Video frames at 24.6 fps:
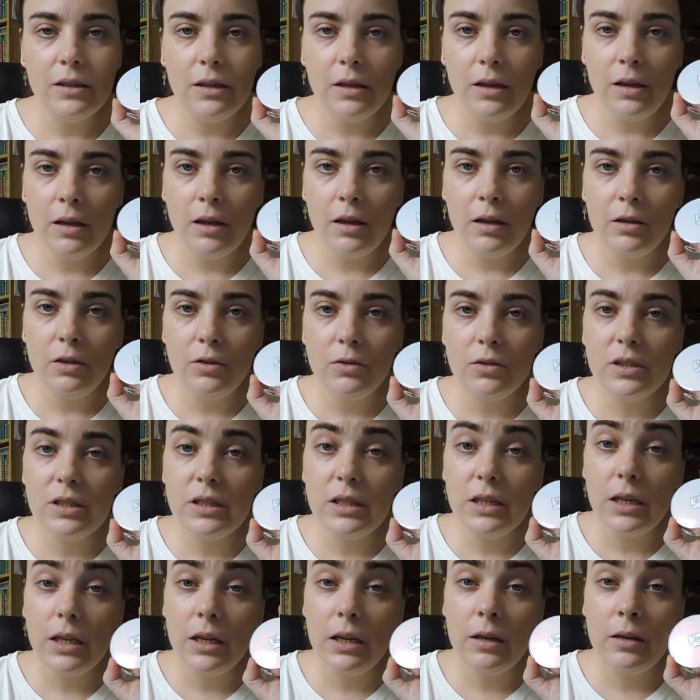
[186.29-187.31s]
your
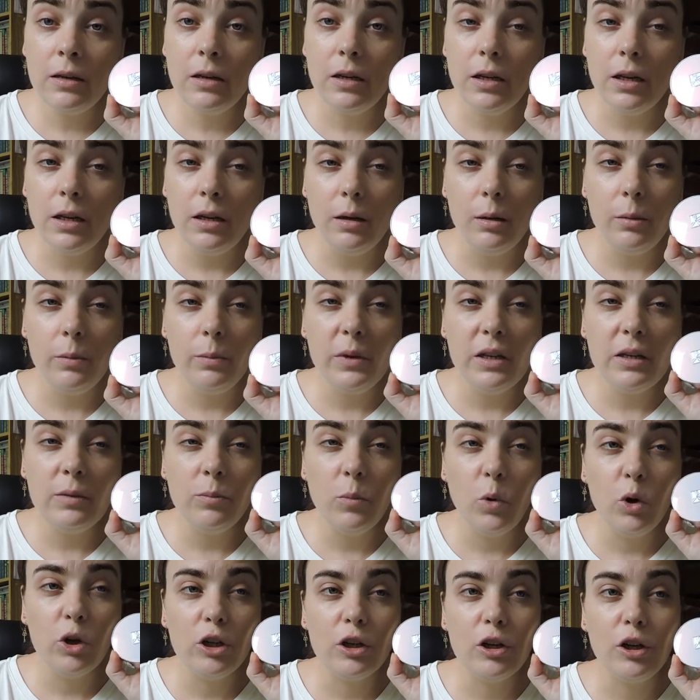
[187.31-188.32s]
skin a little bit
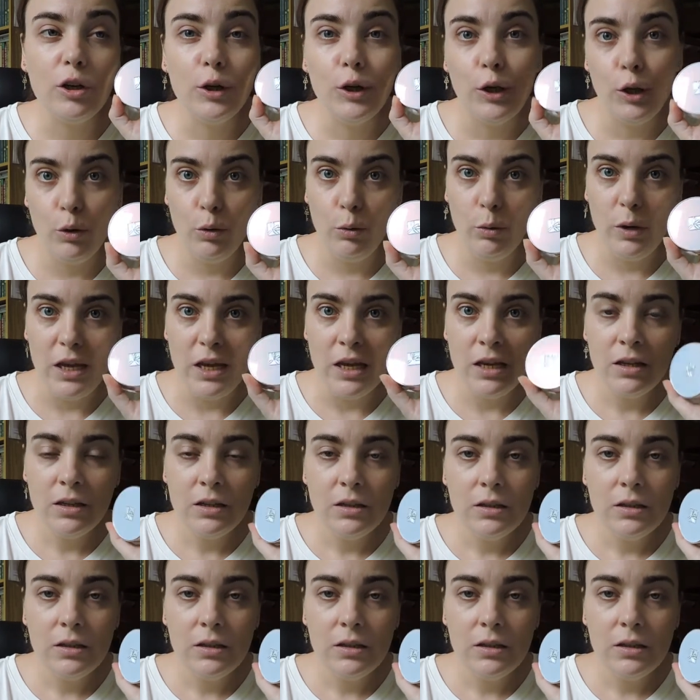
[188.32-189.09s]
more glowy,